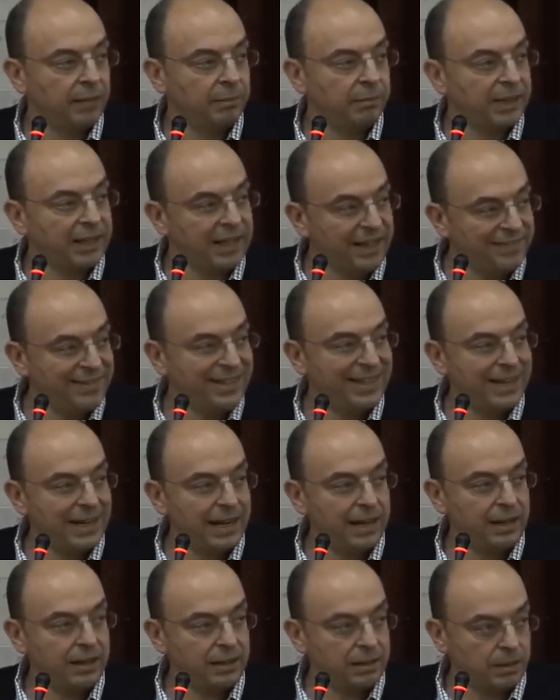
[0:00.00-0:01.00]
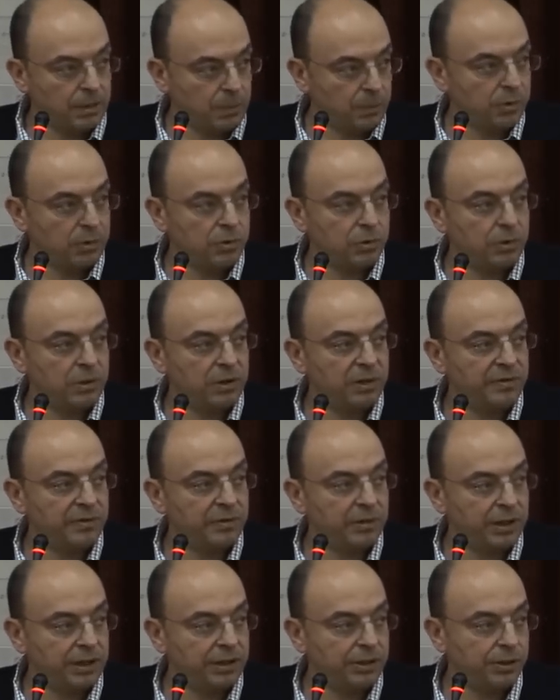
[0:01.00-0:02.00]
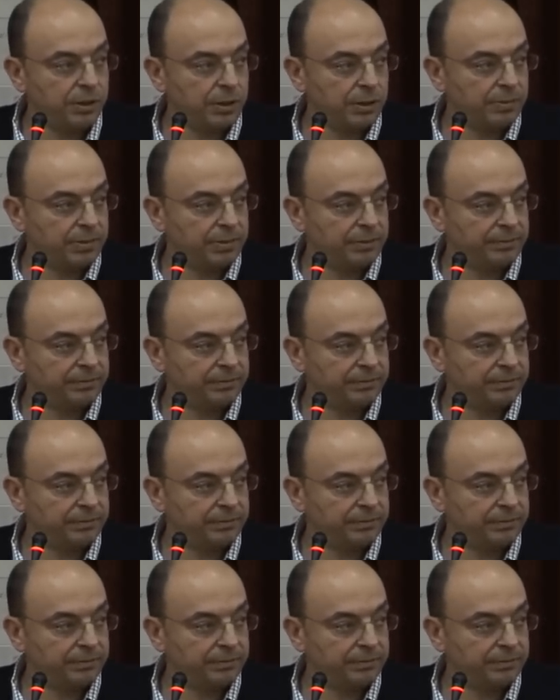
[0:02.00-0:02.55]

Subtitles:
But every day is an opportunity for leadership.